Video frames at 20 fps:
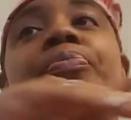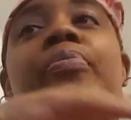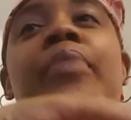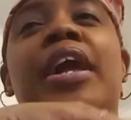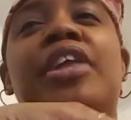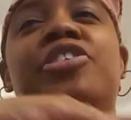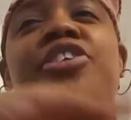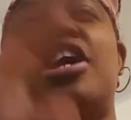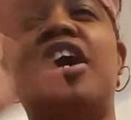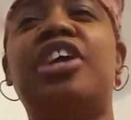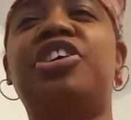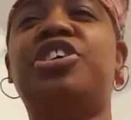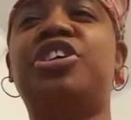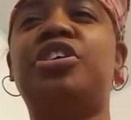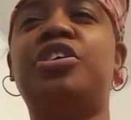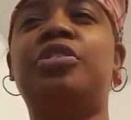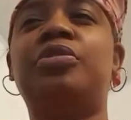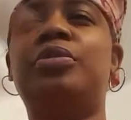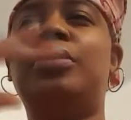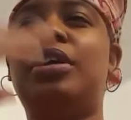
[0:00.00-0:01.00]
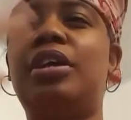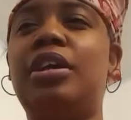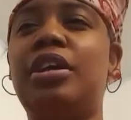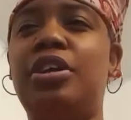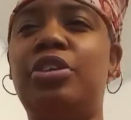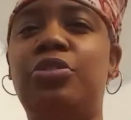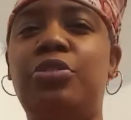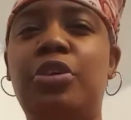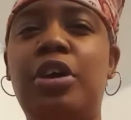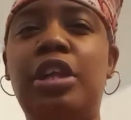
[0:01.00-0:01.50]
My child, she
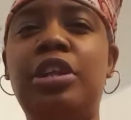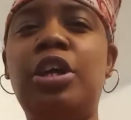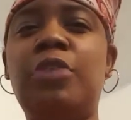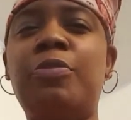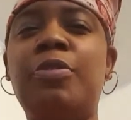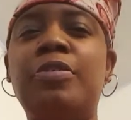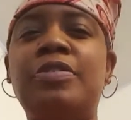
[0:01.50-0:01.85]
doing her little